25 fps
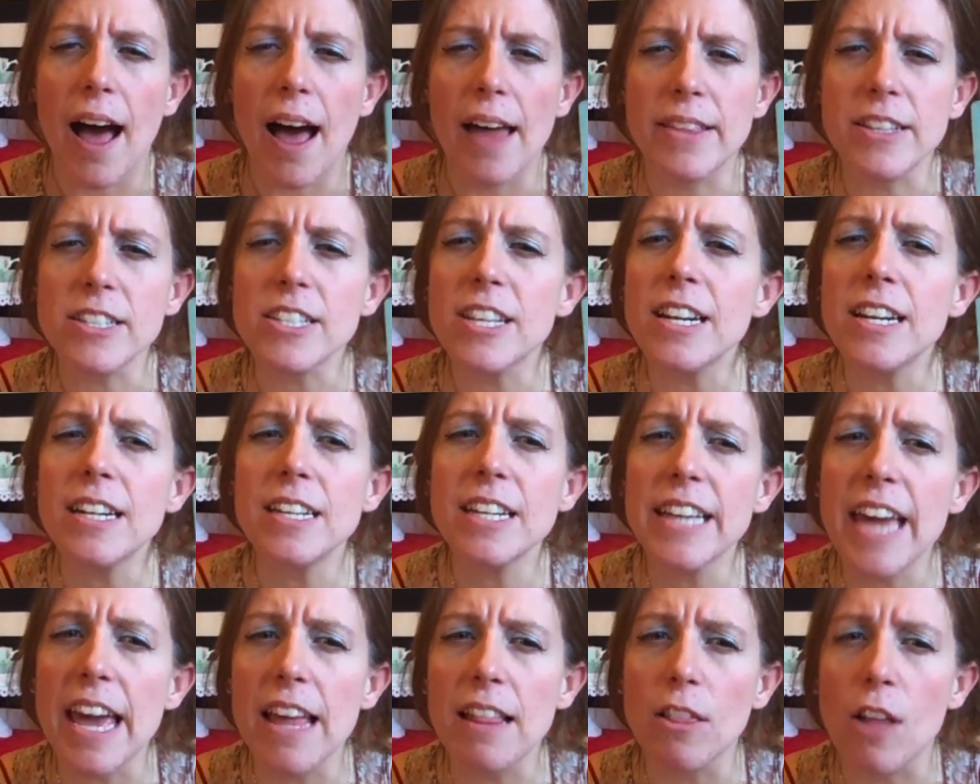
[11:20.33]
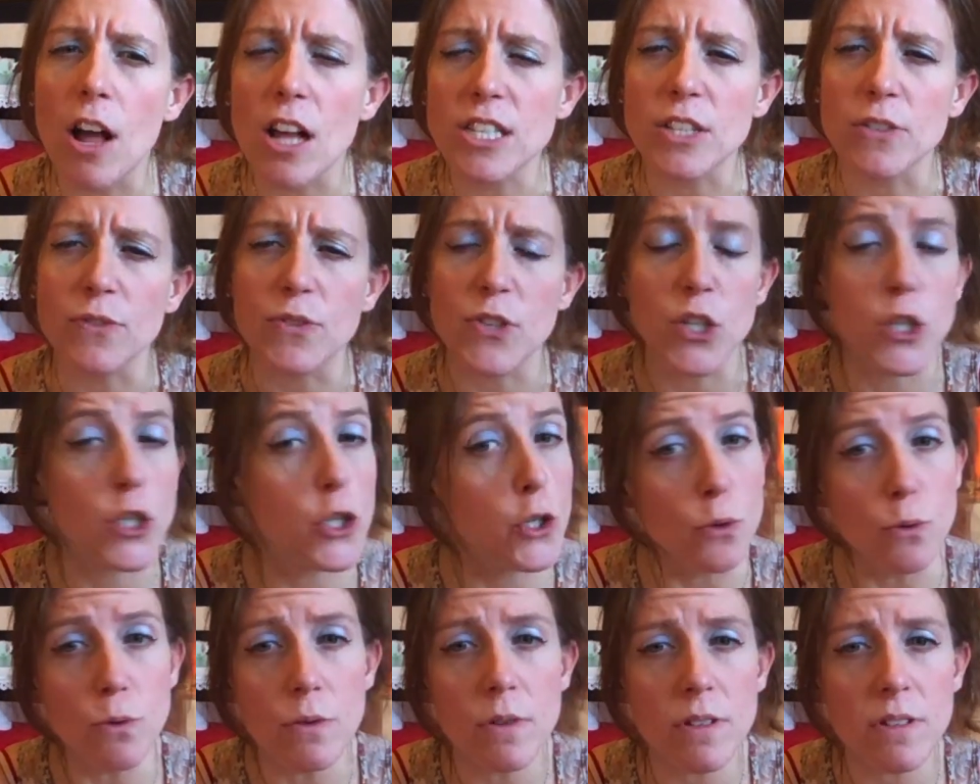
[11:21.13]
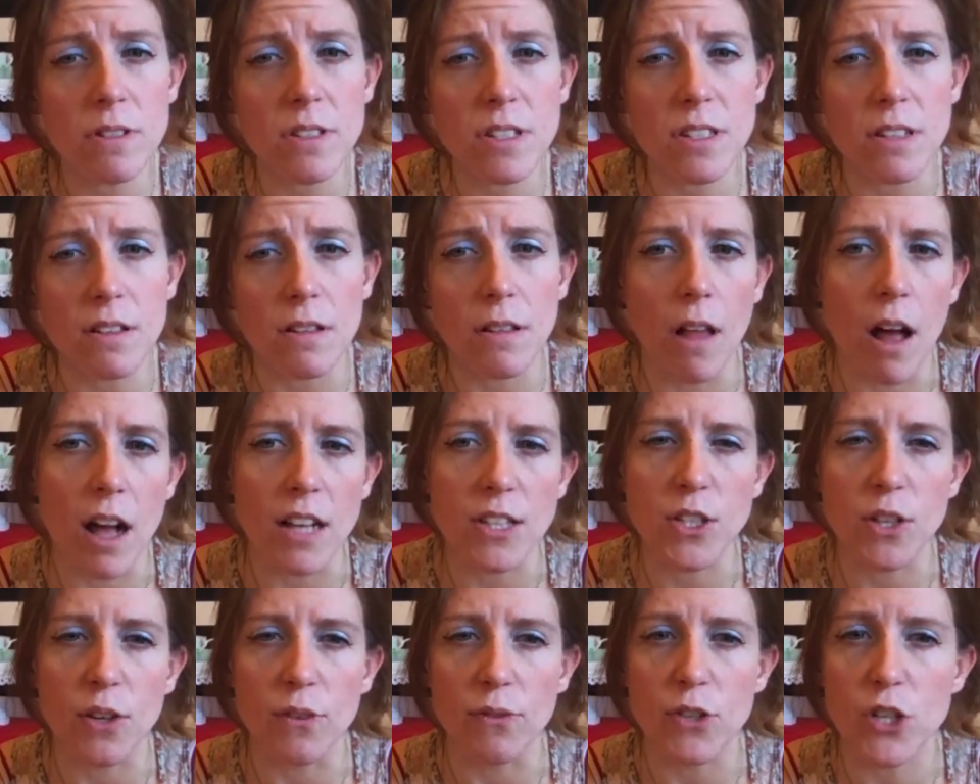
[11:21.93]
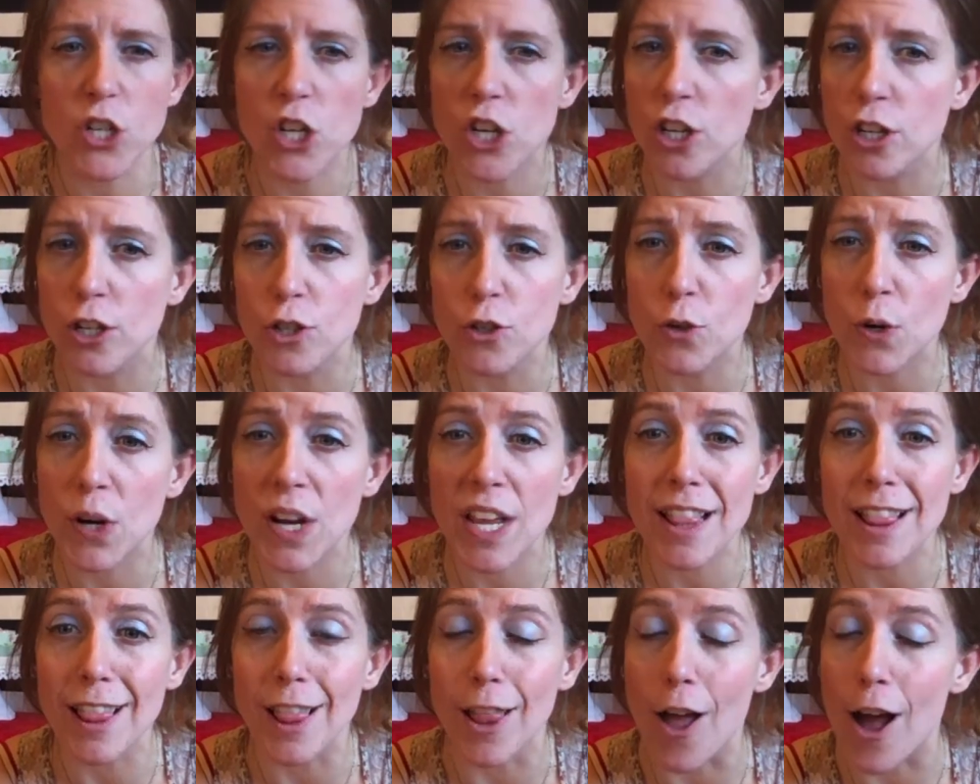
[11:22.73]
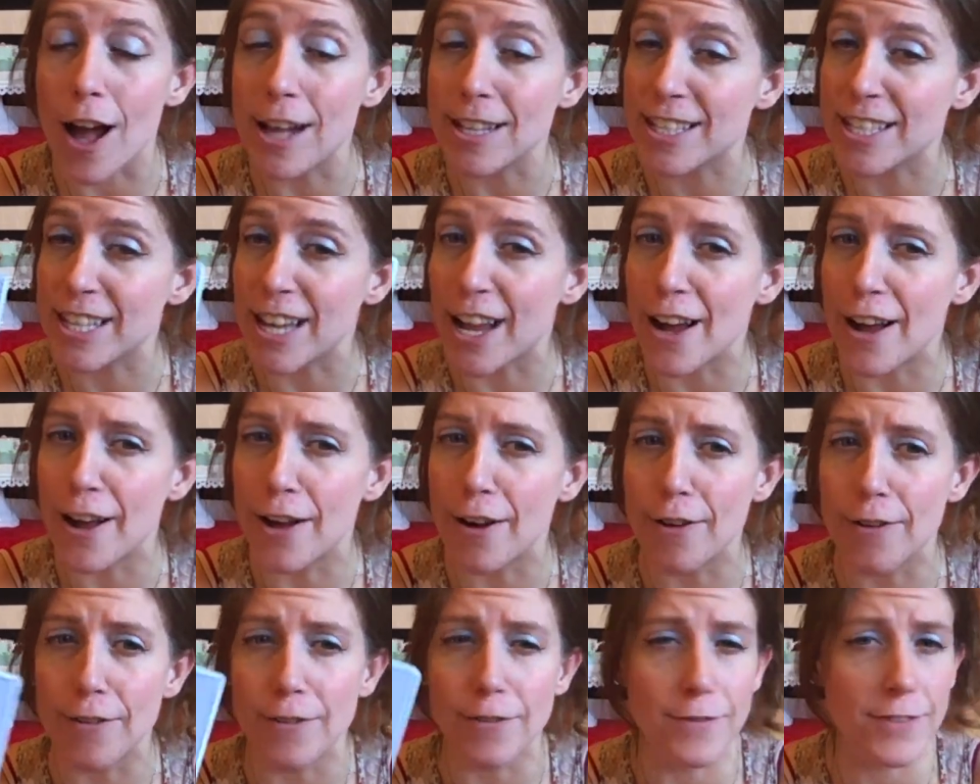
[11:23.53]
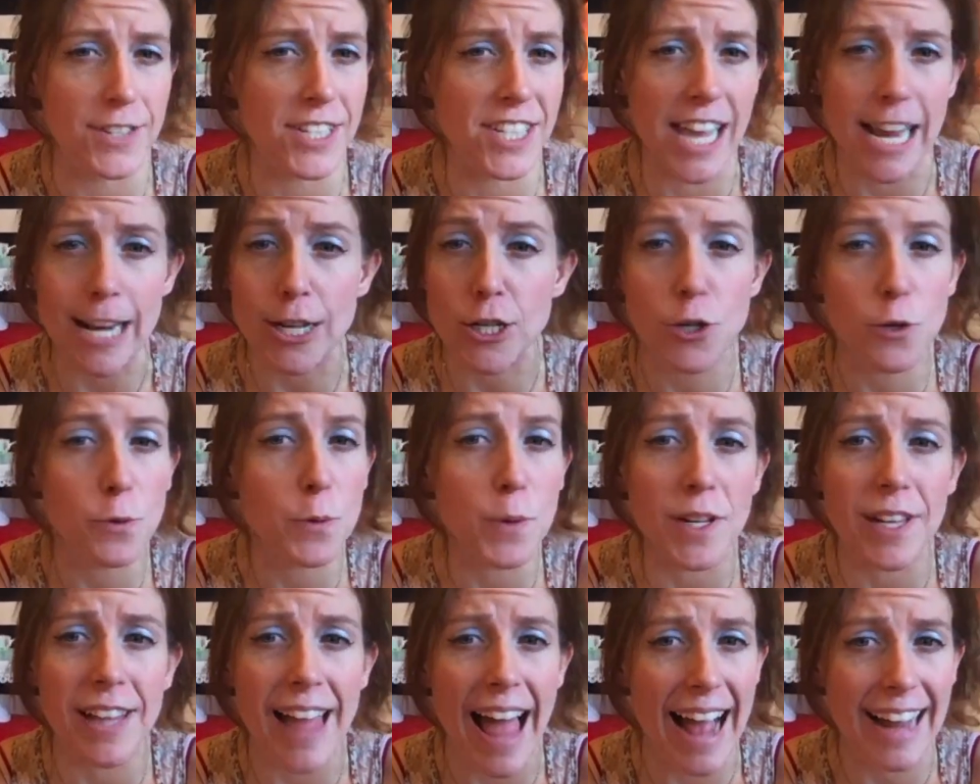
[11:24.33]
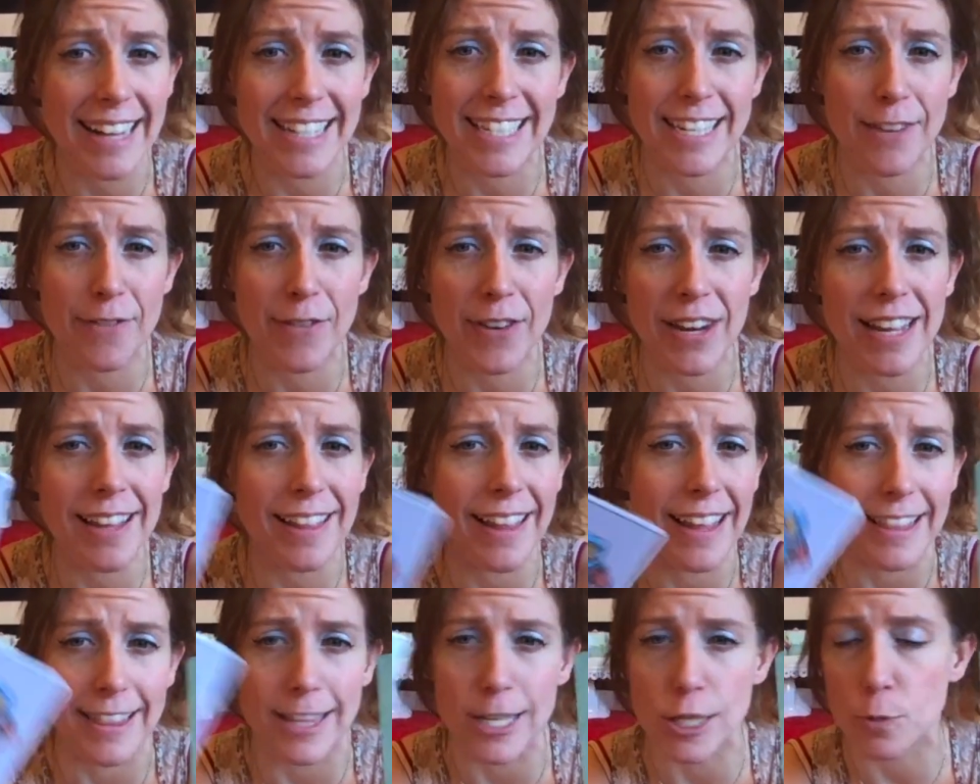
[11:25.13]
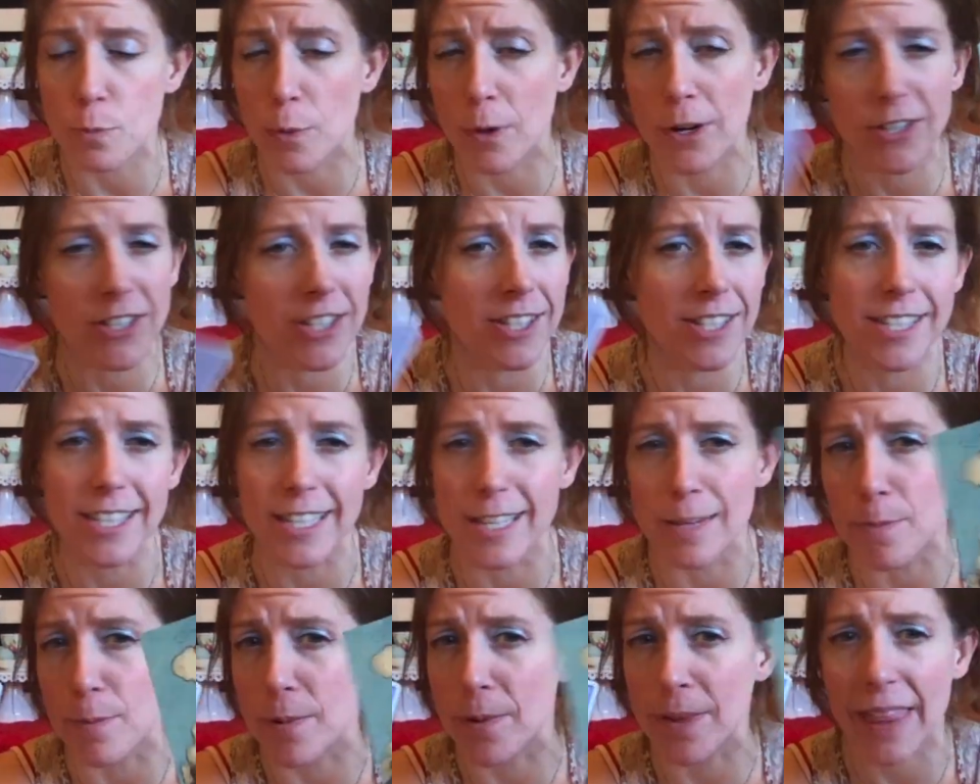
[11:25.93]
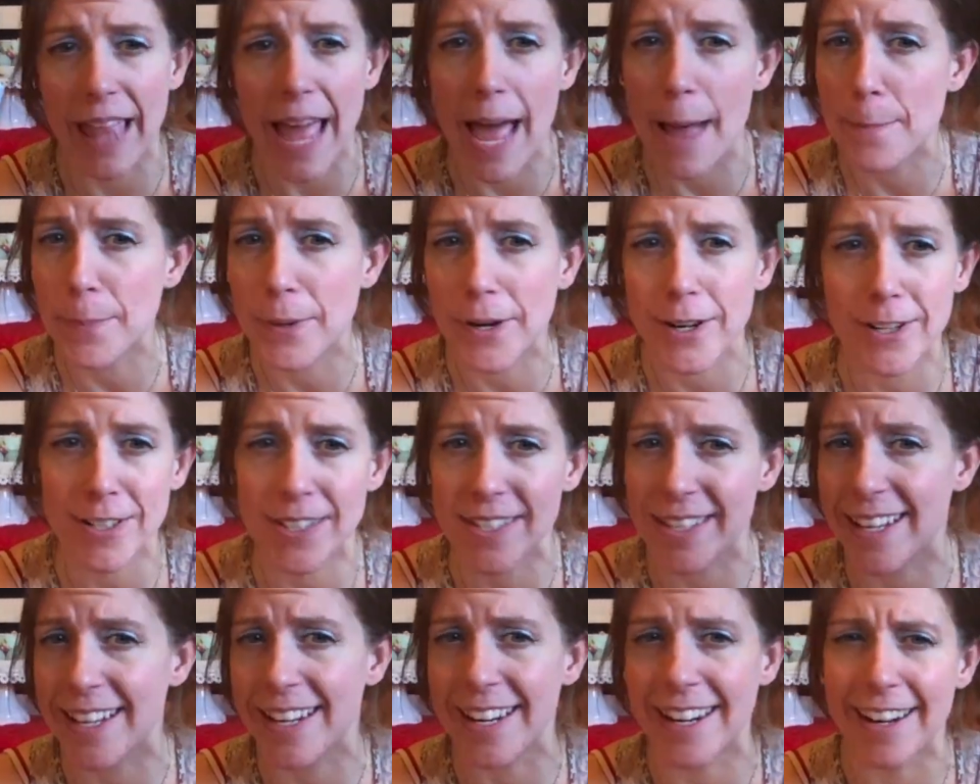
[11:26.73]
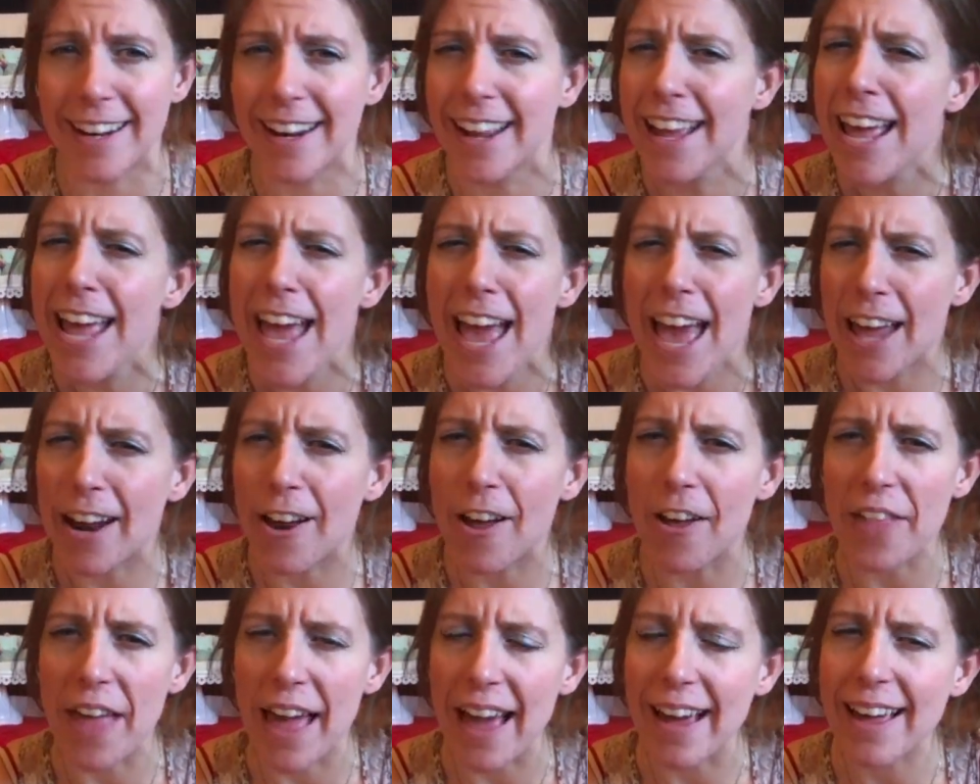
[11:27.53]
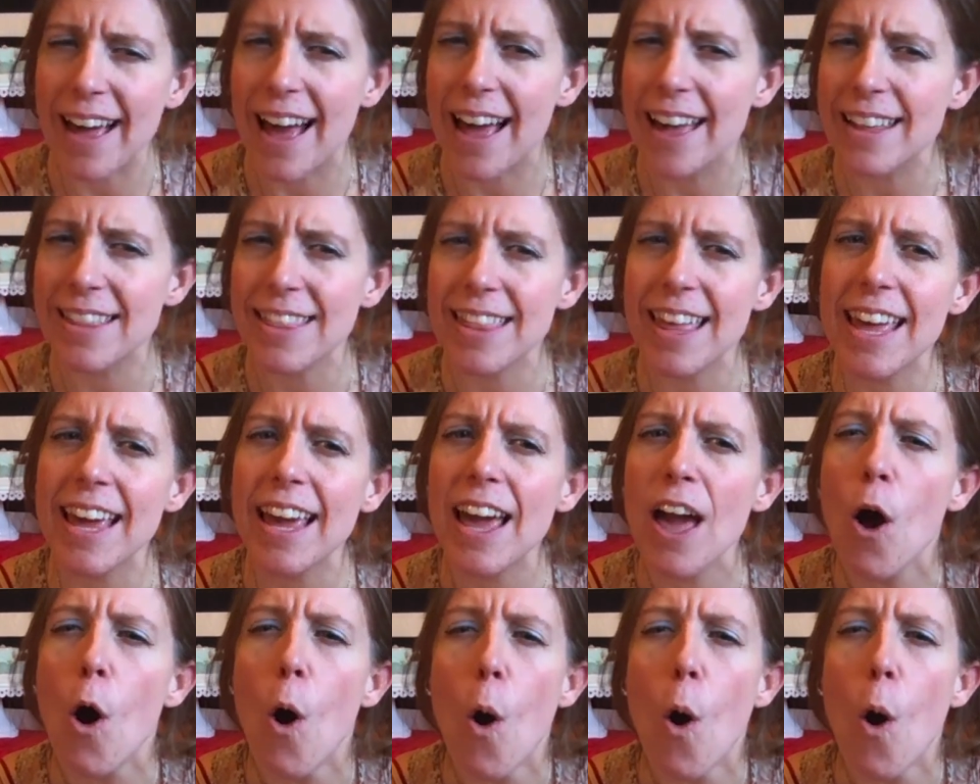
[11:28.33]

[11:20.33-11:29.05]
This can indicate lots of students, lots of children, lots of sexual activity, like this person sleeping with that person and all that kind of thing.